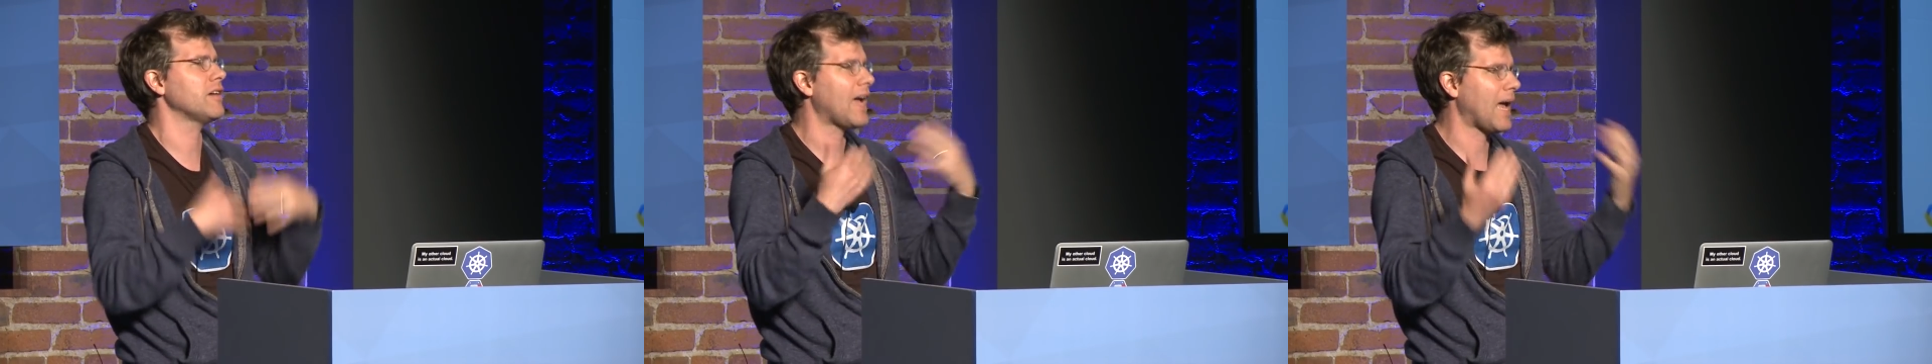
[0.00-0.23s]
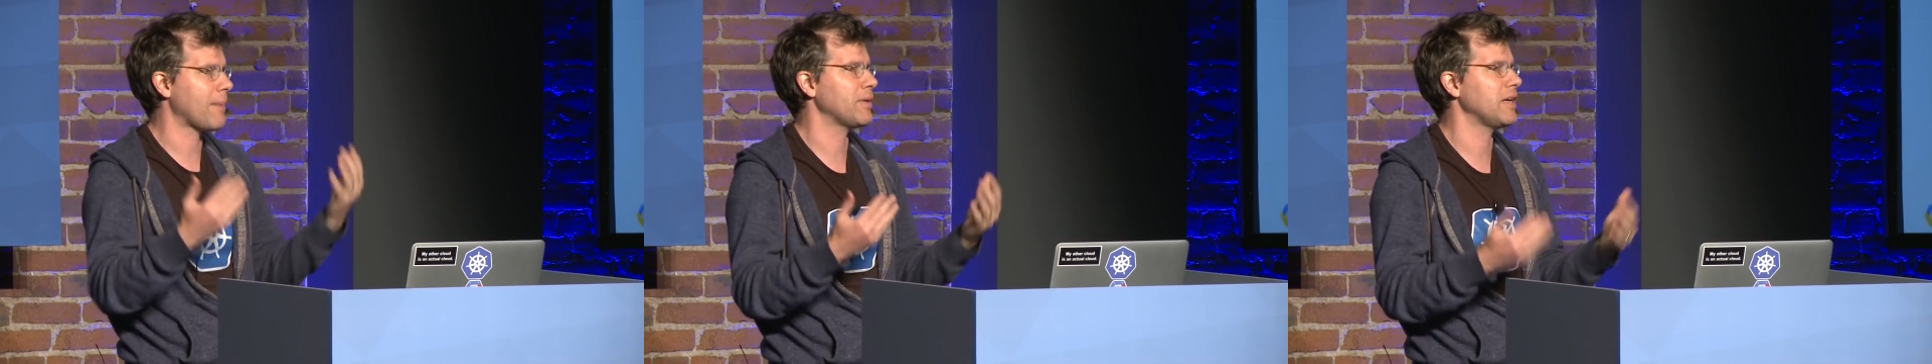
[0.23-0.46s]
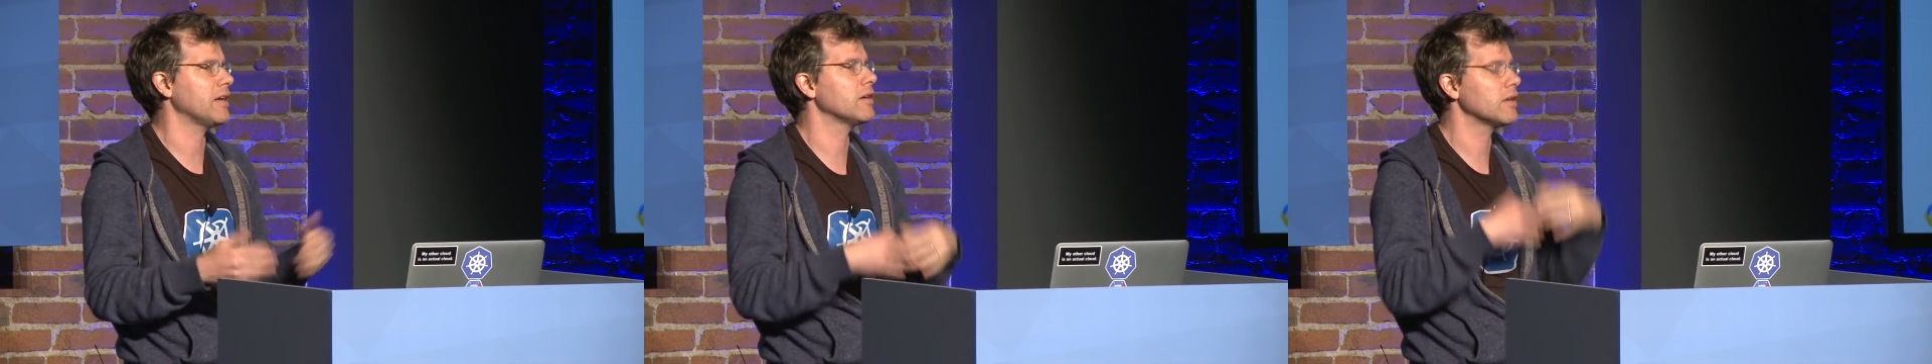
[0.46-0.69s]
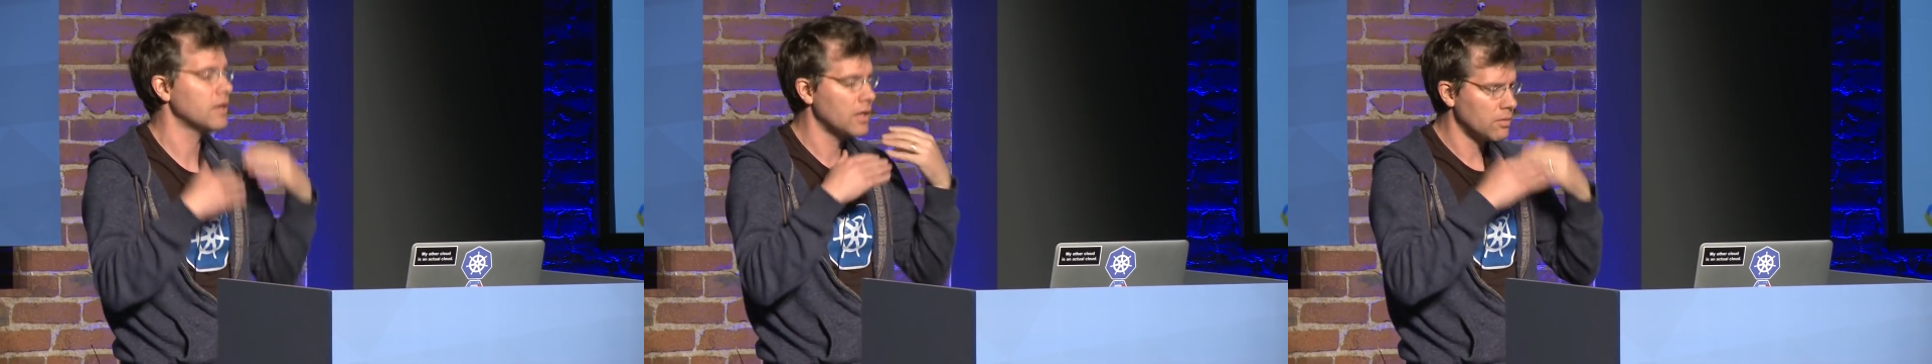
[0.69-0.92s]

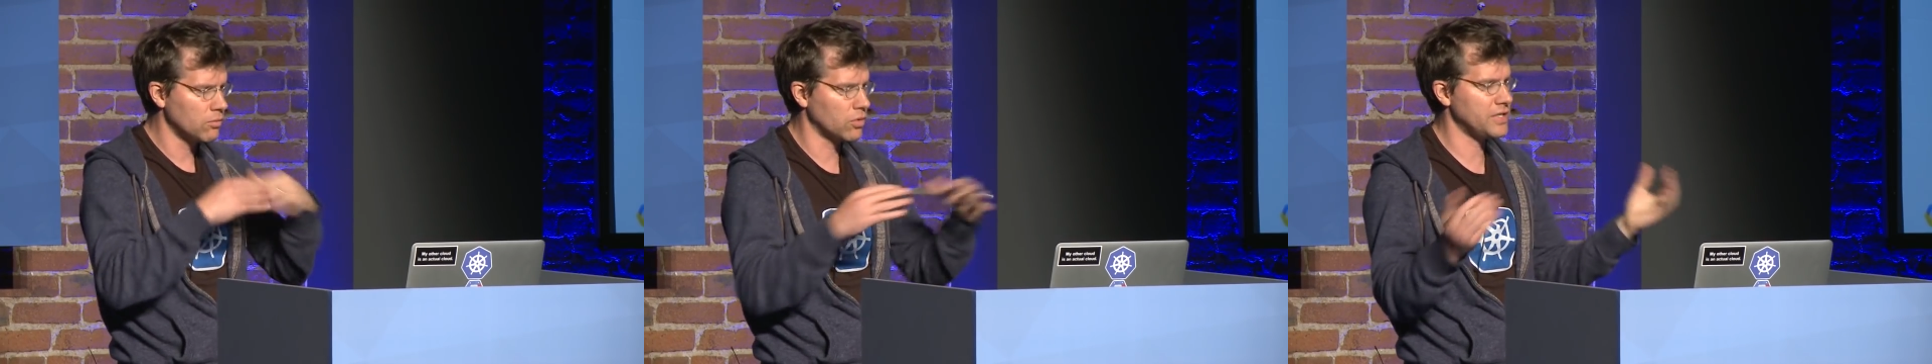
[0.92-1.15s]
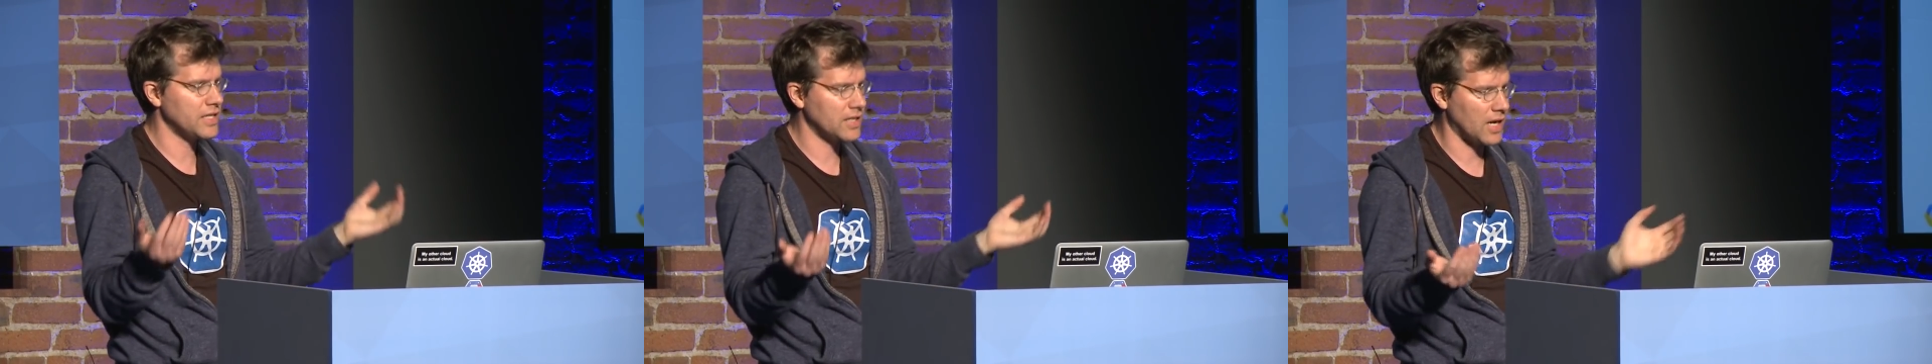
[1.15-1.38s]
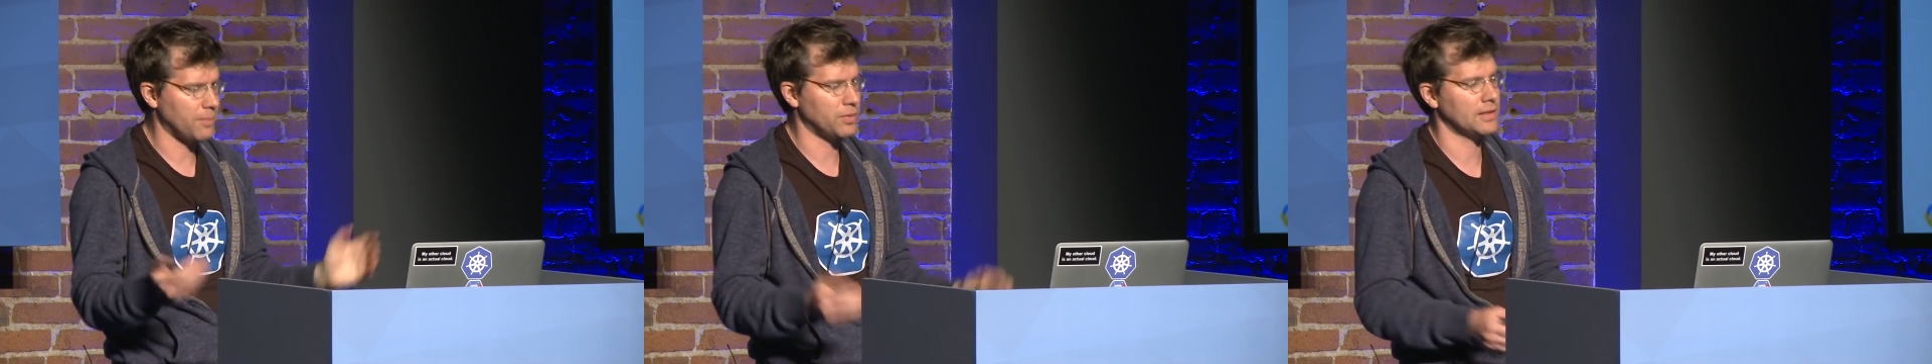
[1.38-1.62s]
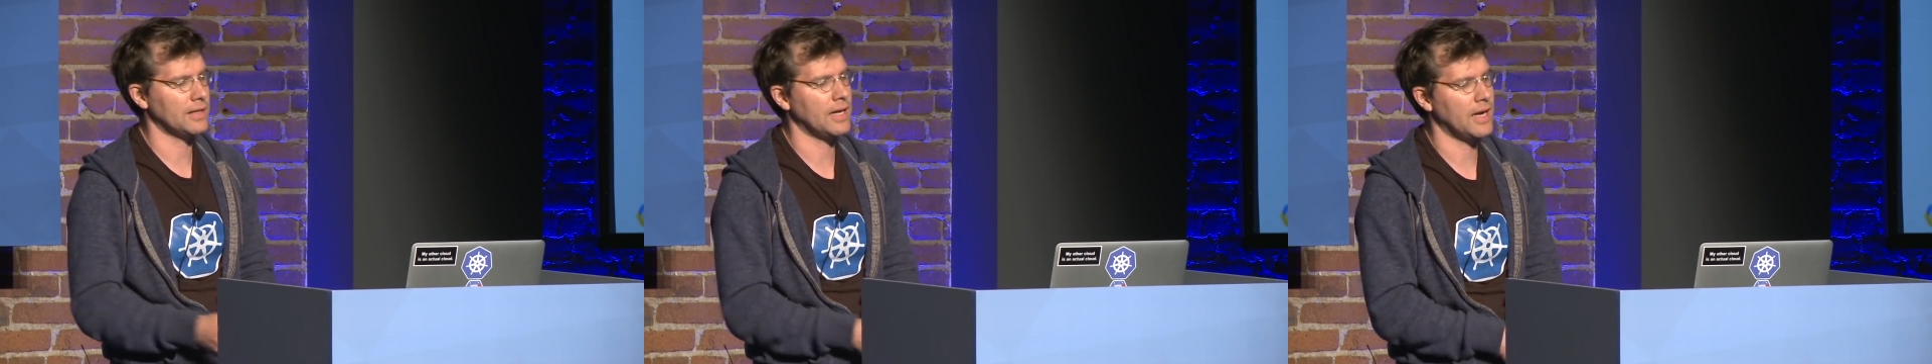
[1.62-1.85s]
happier, more
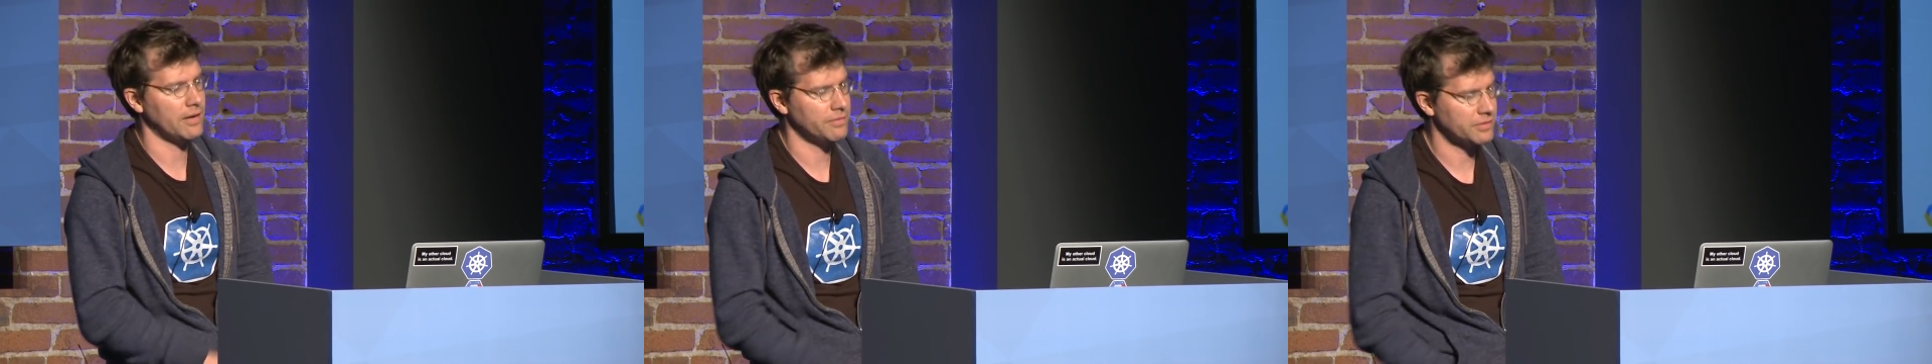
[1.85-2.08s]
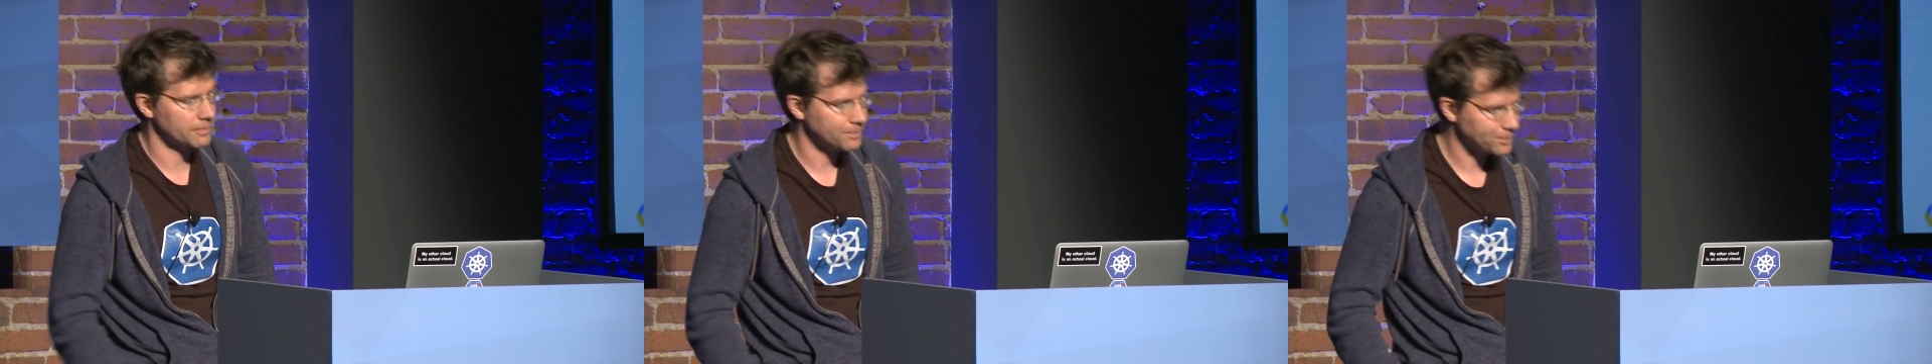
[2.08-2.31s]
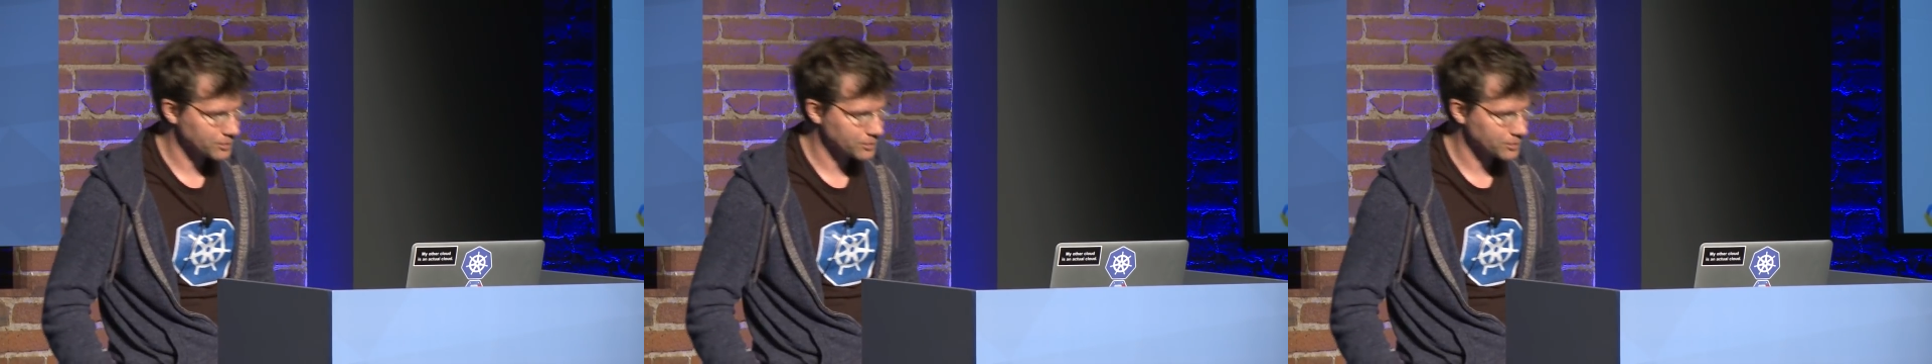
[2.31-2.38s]
decoupled lives.